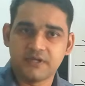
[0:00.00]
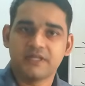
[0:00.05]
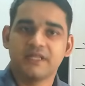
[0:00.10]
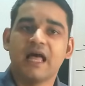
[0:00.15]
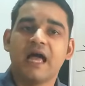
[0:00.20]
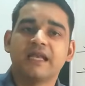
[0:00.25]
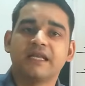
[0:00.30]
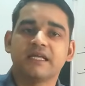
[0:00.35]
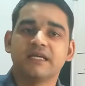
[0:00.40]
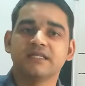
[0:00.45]

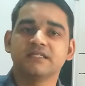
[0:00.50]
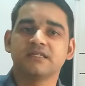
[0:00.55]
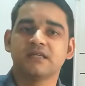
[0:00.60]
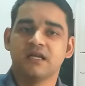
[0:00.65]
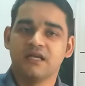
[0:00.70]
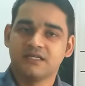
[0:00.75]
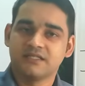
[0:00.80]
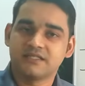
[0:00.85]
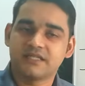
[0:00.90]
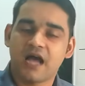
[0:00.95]
that is
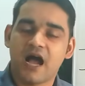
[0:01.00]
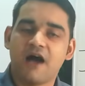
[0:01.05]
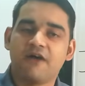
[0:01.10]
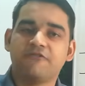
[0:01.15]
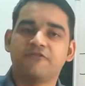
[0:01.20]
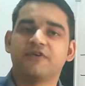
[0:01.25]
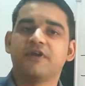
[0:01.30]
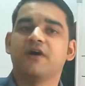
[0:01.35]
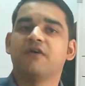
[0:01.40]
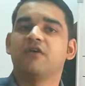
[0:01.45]

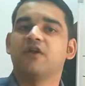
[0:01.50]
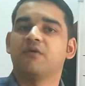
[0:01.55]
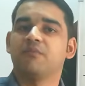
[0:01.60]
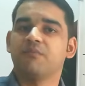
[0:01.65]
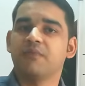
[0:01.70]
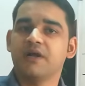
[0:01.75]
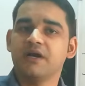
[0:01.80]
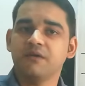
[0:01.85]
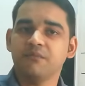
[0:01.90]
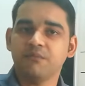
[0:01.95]
staff
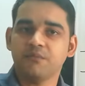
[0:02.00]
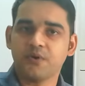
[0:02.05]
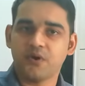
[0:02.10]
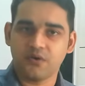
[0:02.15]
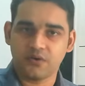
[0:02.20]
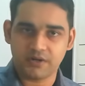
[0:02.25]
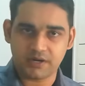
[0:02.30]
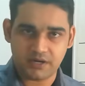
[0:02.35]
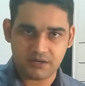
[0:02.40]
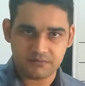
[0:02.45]
development
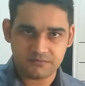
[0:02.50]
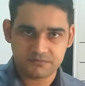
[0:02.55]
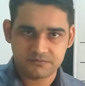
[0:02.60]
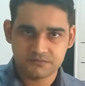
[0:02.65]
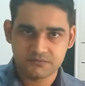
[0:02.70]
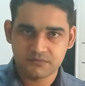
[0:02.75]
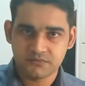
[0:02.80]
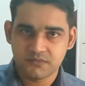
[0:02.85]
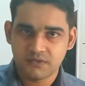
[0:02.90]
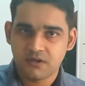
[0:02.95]
program.
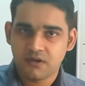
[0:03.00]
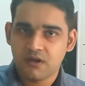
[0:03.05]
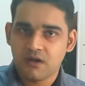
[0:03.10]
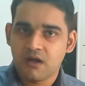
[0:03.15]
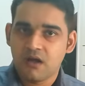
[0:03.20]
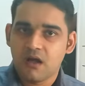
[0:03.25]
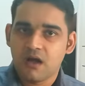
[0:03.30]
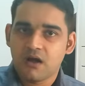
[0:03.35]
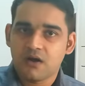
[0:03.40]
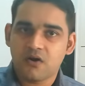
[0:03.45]

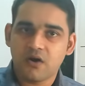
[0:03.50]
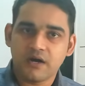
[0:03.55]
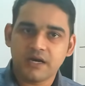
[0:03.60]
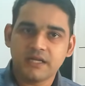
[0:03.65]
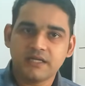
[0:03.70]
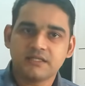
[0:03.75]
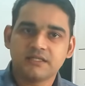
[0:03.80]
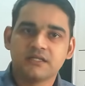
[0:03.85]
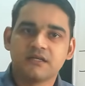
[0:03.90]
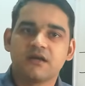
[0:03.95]
Got
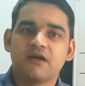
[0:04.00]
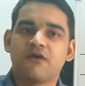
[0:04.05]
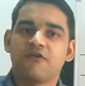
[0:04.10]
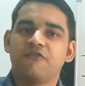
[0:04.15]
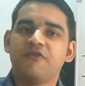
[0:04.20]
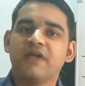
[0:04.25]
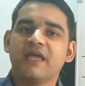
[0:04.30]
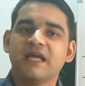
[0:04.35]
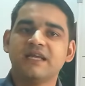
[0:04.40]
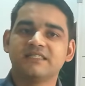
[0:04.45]
it?
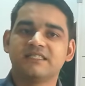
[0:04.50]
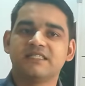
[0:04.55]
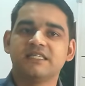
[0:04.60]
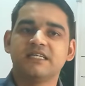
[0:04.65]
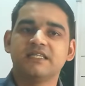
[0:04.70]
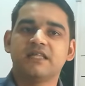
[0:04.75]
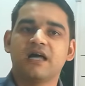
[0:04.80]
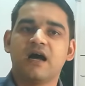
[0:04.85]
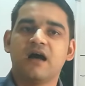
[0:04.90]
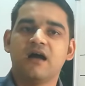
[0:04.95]
We can
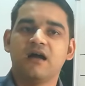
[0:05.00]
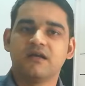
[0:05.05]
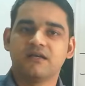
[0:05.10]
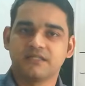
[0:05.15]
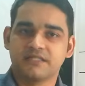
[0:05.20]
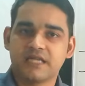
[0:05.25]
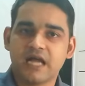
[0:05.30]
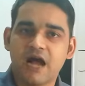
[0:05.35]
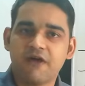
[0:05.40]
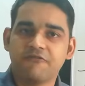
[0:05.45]
see the
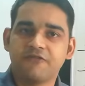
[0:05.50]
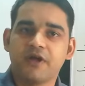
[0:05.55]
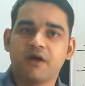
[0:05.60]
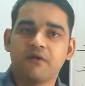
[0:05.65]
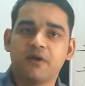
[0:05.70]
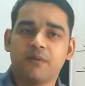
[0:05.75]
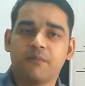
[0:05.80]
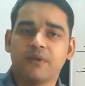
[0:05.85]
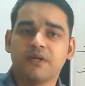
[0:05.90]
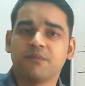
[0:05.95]
staff
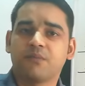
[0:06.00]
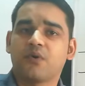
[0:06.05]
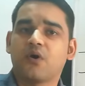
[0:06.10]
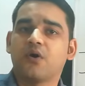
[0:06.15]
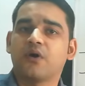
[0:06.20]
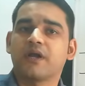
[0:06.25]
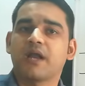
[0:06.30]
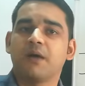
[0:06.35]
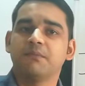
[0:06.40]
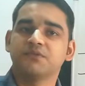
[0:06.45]
development
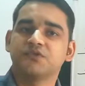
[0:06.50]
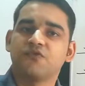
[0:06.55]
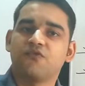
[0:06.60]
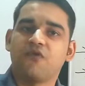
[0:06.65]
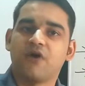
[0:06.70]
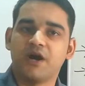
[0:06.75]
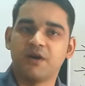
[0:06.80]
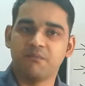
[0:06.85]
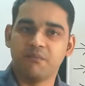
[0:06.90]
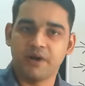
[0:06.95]
programs
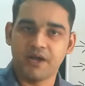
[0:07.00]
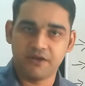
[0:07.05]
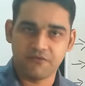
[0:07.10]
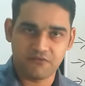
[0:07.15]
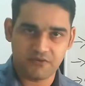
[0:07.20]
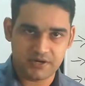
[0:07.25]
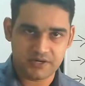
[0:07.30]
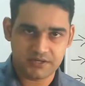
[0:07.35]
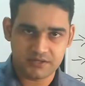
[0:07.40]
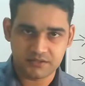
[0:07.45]
one by
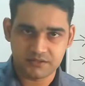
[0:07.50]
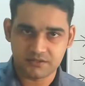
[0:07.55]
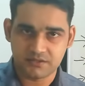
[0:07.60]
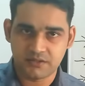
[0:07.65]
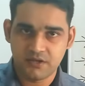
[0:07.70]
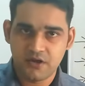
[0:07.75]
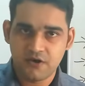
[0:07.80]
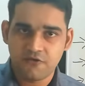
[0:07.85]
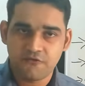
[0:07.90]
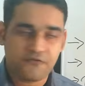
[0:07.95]
one.
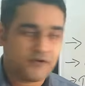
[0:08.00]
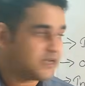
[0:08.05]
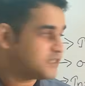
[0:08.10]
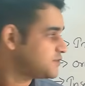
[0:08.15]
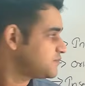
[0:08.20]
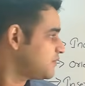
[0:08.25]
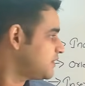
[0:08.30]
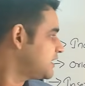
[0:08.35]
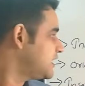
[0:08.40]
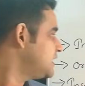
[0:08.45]

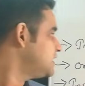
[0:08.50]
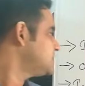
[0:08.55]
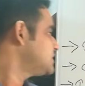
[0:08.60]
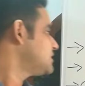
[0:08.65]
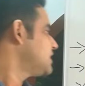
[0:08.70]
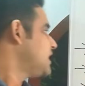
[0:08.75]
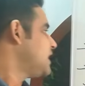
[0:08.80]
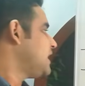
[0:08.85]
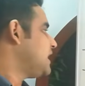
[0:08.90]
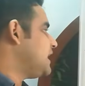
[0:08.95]
First one
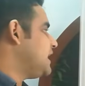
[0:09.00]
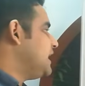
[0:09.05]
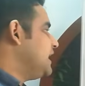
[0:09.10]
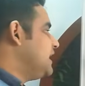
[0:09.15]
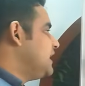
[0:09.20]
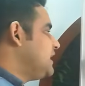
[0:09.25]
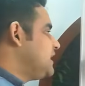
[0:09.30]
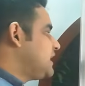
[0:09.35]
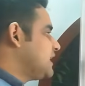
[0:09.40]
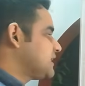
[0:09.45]
is
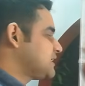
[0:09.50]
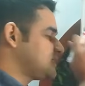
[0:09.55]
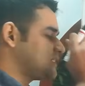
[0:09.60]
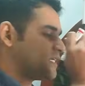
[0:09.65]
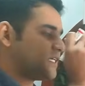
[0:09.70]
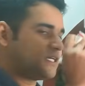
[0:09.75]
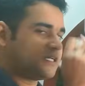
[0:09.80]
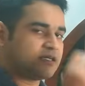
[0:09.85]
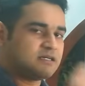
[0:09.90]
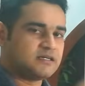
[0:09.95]
induction.